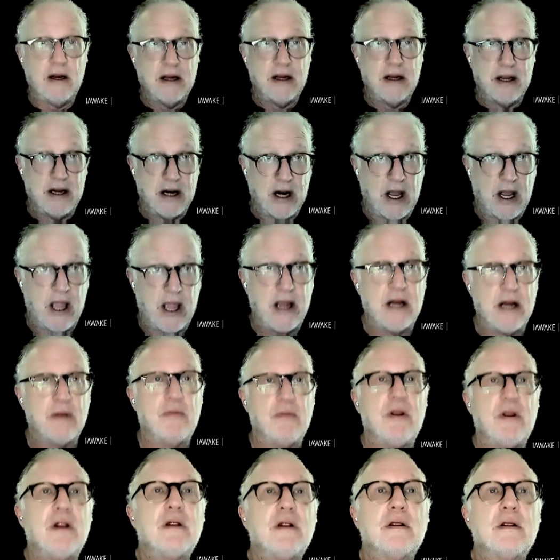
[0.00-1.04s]

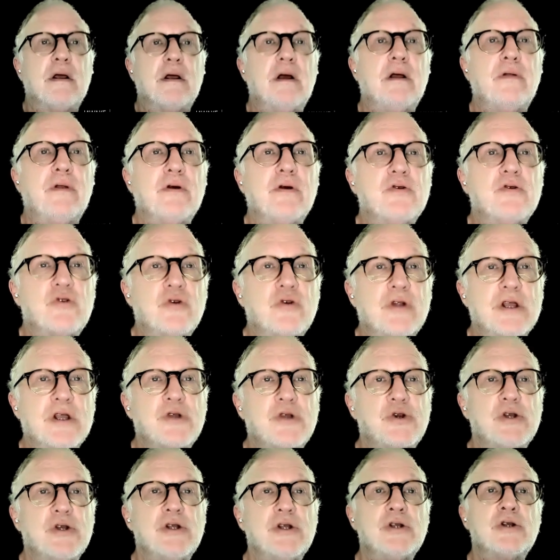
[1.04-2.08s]
enlightenment and those
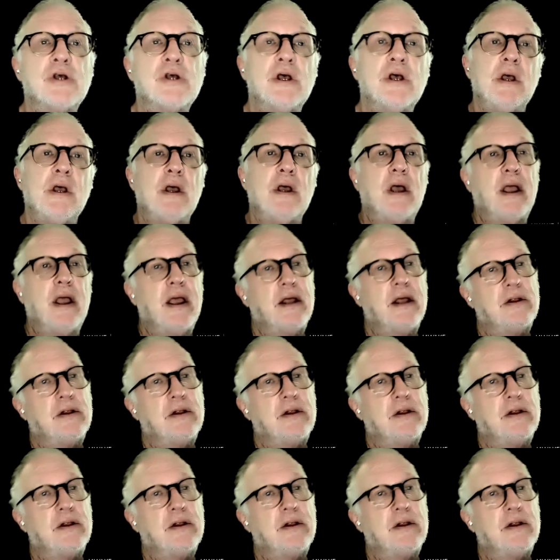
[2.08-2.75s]
traditions. And the